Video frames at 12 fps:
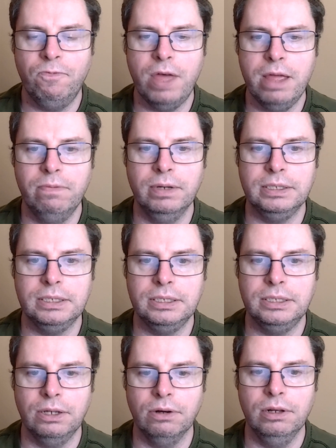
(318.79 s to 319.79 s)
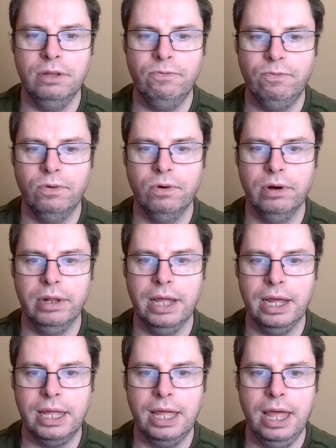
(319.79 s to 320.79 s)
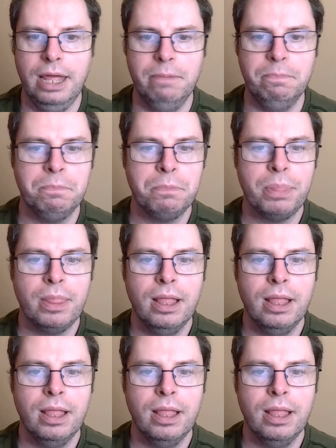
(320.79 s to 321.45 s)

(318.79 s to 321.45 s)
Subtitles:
favourites certainly for that game.